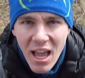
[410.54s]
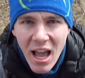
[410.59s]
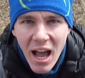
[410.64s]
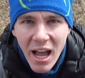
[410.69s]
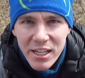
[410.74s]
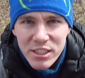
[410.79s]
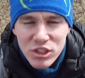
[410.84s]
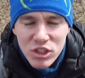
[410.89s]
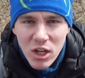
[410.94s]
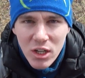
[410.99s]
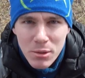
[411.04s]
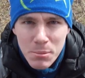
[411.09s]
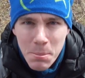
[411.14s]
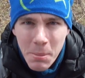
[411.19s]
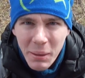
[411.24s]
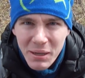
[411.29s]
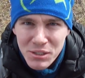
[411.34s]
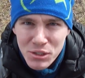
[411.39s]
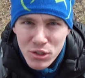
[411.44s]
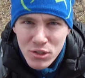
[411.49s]
I checked
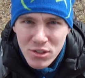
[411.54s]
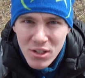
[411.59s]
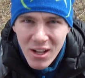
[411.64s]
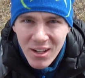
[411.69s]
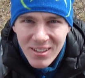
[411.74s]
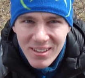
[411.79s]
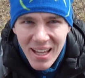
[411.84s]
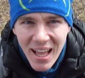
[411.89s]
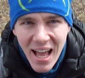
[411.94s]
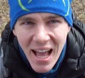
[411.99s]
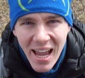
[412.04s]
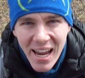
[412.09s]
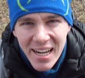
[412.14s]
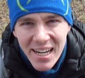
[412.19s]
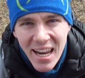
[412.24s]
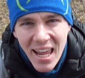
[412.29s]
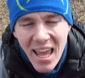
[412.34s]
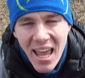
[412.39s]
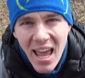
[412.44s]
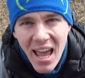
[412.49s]
pictures
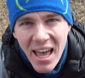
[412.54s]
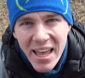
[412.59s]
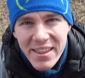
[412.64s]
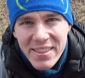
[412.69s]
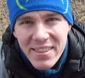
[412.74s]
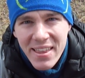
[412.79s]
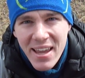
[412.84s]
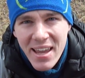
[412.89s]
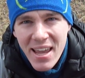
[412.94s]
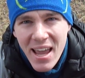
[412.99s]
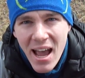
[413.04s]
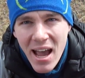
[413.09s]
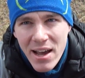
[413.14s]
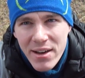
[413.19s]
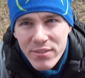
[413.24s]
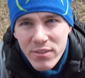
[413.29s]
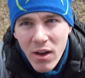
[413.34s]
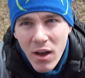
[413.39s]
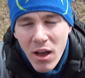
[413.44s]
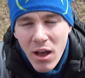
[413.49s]
online and they
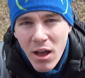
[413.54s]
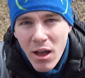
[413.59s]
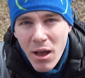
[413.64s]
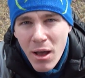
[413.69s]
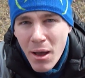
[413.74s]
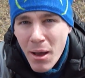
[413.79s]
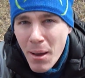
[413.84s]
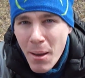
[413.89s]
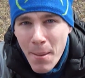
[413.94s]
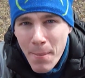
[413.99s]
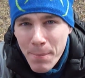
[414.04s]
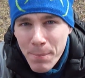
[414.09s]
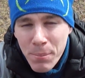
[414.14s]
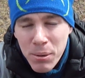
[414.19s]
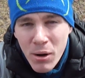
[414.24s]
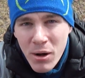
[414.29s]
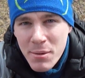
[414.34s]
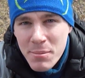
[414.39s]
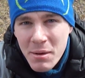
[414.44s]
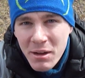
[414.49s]
have
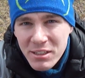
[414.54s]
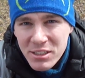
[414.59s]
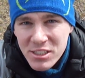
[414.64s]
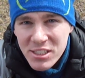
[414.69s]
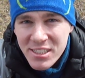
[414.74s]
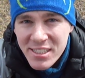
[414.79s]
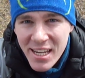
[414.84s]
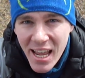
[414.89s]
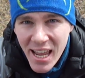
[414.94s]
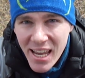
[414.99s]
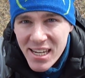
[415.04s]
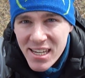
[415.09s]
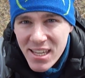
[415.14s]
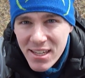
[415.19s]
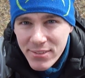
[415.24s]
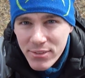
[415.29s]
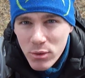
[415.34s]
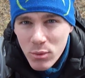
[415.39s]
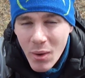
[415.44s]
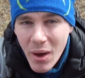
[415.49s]
pretty much dead
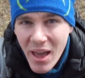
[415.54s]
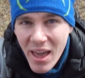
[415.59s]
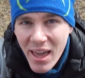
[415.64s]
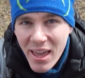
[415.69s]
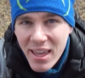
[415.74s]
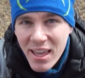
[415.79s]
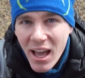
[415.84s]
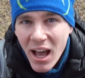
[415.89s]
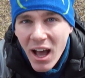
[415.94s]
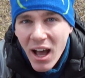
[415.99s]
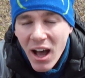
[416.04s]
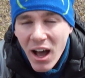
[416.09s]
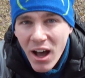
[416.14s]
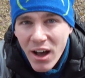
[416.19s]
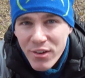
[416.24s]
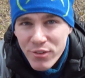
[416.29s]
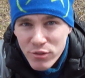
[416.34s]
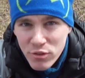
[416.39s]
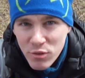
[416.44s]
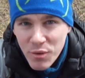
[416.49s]
giveaway
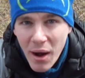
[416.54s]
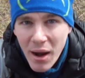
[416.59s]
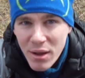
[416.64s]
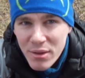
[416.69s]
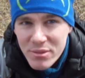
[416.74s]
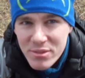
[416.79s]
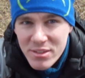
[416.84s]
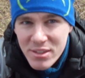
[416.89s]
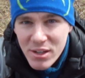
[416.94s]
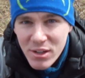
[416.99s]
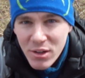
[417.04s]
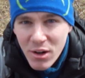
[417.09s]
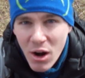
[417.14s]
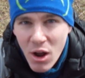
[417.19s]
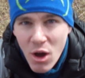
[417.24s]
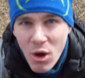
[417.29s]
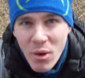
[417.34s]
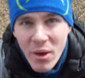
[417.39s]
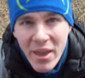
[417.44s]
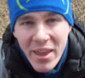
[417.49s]
of ground
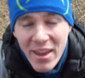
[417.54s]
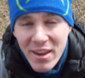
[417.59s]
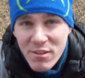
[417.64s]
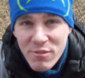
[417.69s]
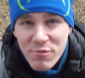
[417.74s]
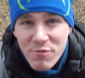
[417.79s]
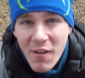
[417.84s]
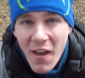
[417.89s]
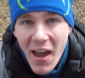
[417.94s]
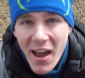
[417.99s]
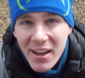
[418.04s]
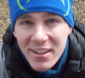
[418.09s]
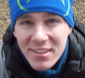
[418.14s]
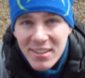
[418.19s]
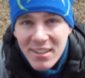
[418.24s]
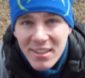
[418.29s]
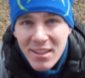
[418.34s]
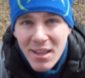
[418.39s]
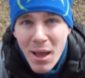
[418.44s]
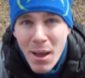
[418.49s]
zero. In
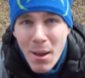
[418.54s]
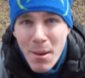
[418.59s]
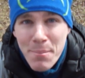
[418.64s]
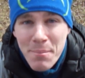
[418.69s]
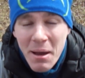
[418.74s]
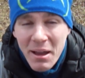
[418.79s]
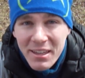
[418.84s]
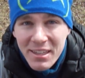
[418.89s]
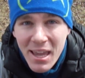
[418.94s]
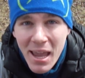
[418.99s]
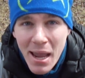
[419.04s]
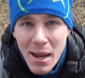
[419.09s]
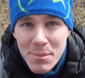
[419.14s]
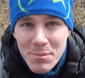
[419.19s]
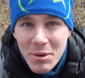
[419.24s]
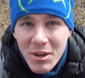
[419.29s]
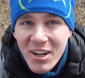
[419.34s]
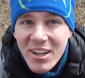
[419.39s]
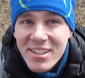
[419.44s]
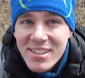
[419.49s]
fact, my
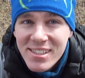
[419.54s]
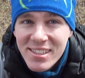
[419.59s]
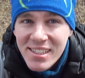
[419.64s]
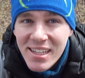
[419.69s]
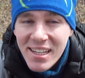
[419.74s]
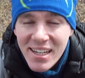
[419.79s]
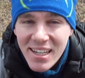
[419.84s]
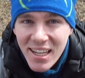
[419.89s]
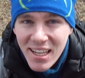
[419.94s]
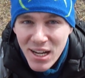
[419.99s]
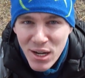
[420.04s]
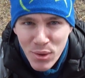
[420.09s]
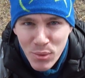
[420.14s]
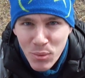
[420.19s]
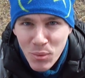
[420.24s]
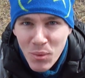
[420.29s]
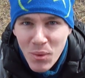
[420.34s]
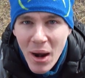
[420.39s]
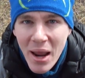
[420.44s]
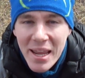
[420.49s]
camera is sitting in it
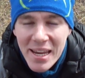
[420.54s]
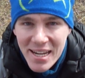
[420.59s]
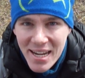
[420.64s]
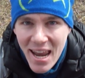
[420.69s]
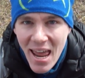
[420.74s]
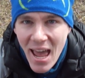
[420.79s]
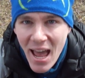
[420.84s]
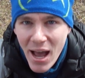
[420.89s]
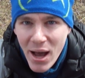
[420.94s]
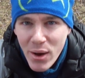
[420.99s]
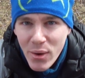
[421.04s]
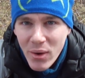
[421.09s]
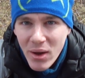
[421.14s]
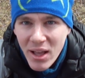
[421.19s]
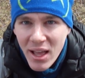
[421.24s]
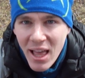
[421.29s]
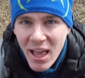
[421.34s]
right now